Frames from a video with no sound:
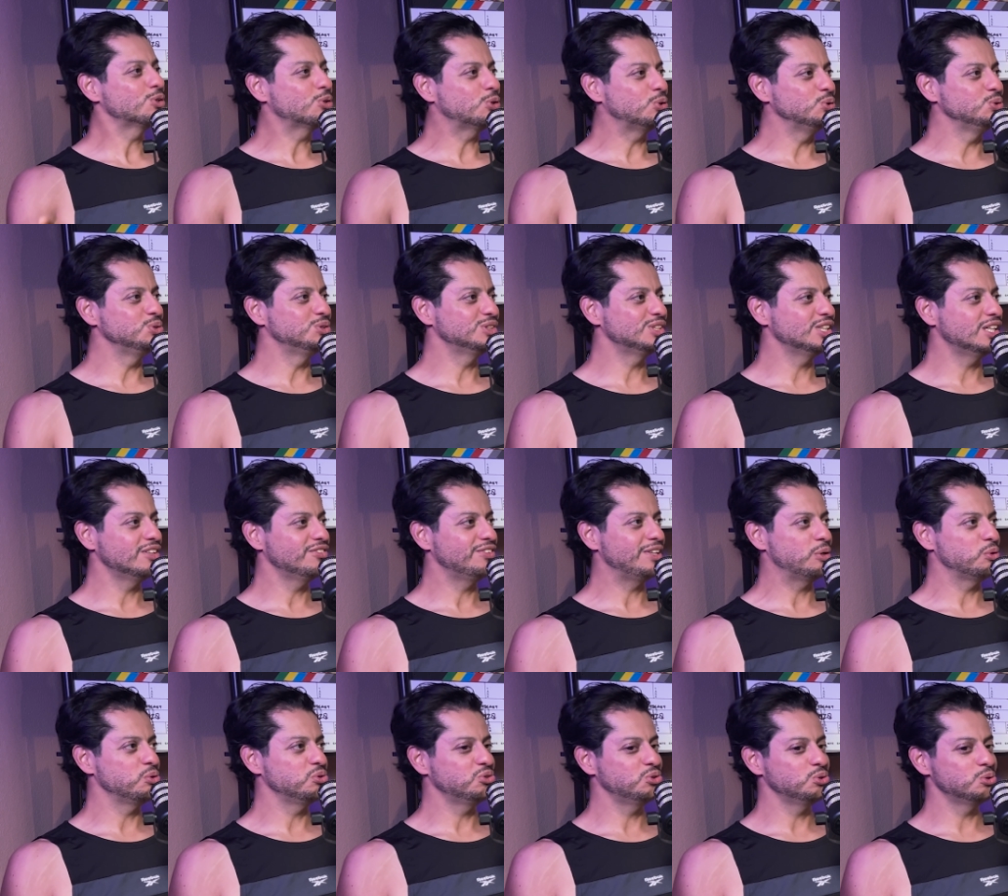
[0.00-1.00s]
crew stuff, I
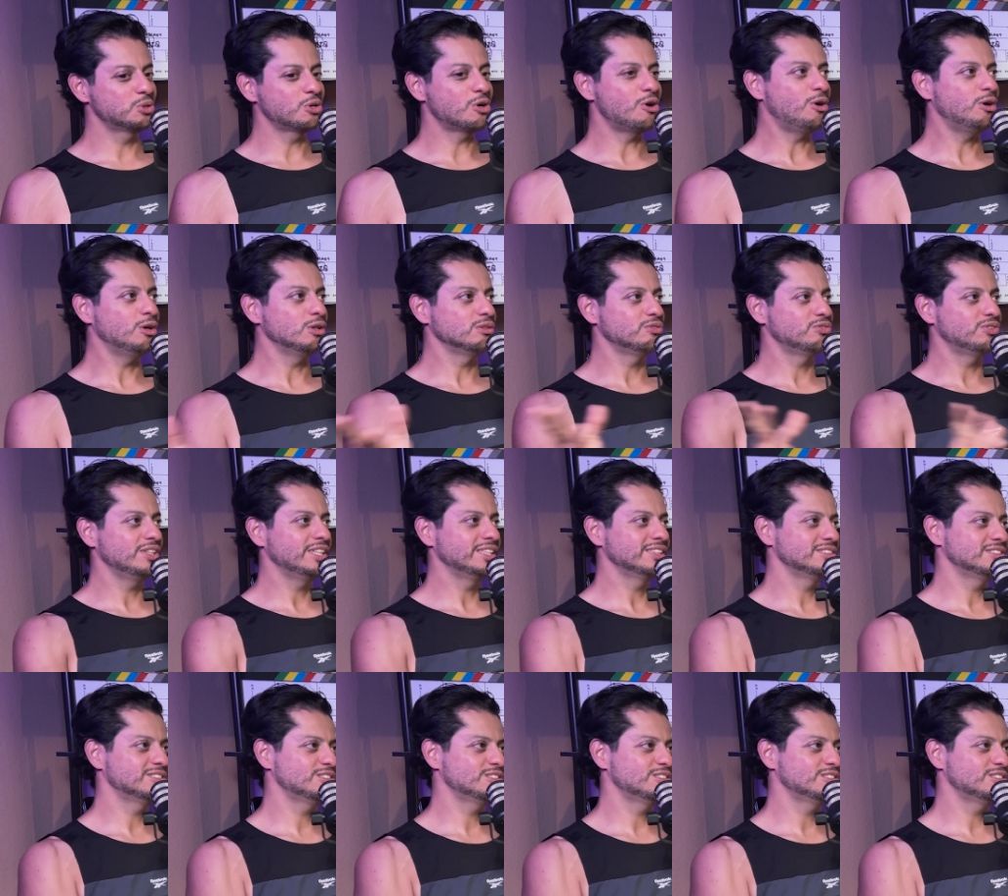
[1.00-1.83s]
was still called for like the